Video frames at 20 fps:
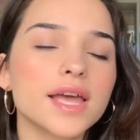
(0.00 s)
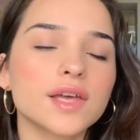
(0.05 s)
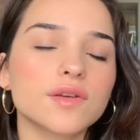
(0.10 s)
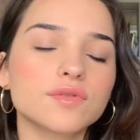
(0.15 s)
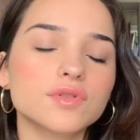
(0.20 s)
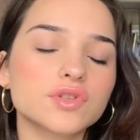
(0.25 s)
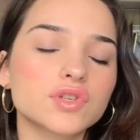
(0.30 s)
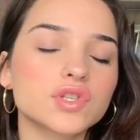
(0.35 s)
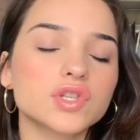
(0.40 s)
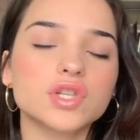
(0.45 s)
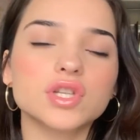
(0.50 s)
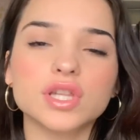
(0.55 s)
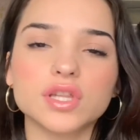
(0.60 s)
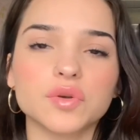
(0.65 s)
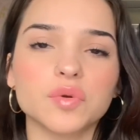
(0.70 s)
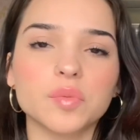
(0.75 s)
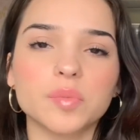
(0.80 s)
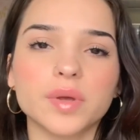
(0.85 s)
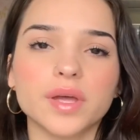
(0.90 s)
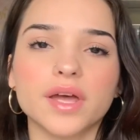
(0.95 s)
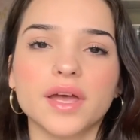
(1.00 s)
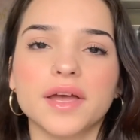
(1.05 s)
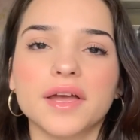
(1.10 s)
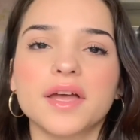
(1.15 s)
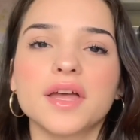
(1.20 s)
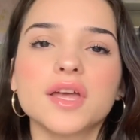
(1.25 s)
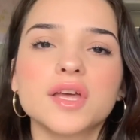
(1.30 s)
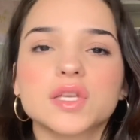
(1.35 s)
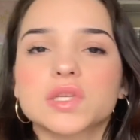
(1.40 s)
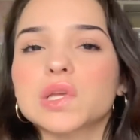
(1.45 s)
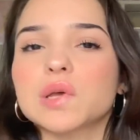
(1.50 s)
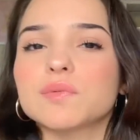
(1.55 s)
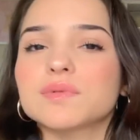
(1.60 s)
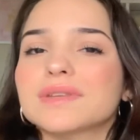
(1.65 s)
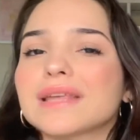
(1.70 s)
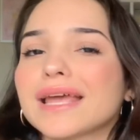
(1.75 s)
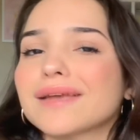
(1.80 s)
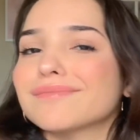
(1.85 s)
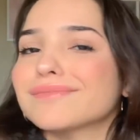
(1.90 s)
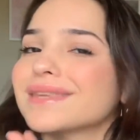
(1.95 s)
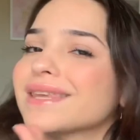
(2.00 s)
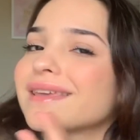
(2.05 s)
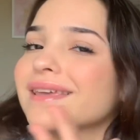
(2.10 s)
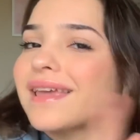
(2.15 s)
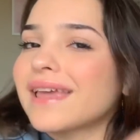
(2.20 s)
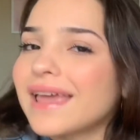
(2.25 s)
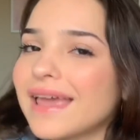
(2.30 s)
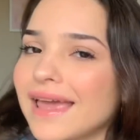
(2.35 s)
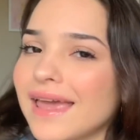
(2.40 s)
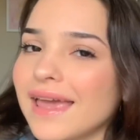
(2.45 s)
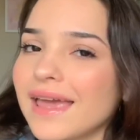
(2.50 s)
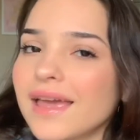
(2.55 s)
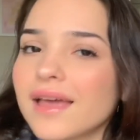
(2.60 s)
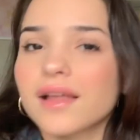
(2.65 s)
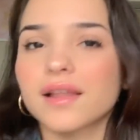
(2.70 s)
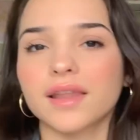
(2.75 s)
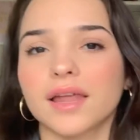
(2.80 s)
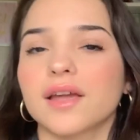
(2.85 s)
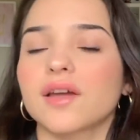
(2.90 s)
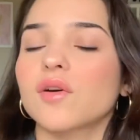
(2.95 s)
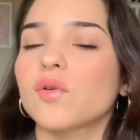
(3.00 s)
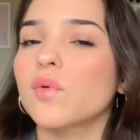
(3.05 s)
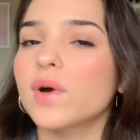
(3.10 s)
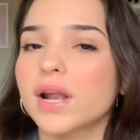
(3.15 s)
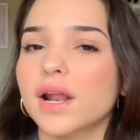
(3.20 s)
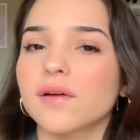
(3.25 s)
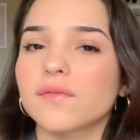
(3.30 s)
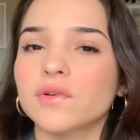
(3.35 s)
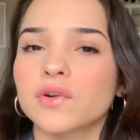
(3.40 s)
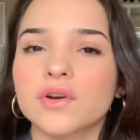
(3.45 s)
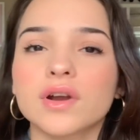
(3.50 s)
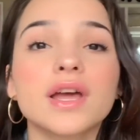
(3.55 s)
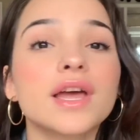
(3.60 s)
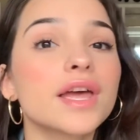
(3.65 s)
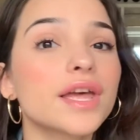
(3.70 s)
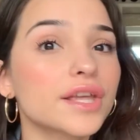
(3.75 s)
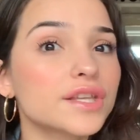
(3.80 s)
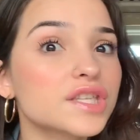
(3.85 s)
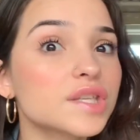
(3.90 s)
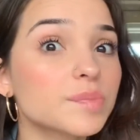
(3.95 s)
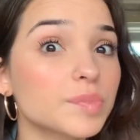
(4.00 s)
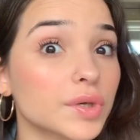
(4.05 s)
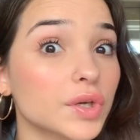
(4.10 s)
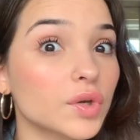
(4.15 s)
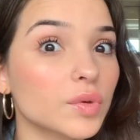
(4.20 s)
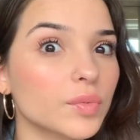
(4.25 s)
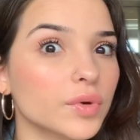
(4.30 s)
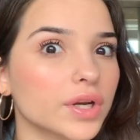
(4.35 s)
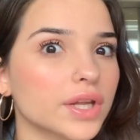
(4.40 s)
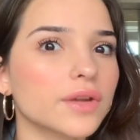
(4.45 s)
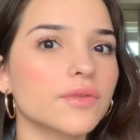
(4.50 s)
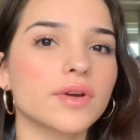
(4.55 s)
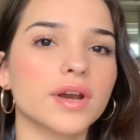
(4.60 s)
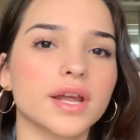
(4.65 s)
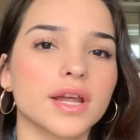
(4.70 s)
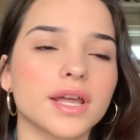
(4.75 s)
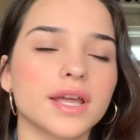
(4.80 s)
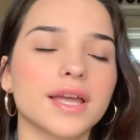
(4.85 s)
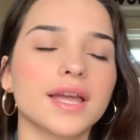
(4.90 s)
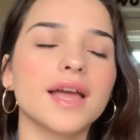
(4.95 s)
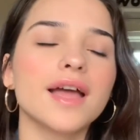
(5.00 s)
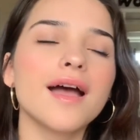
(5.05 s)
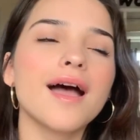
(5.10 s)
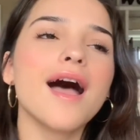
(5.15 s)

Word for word: It was just a little bit. So I was like, like whatever. It's puberty, right?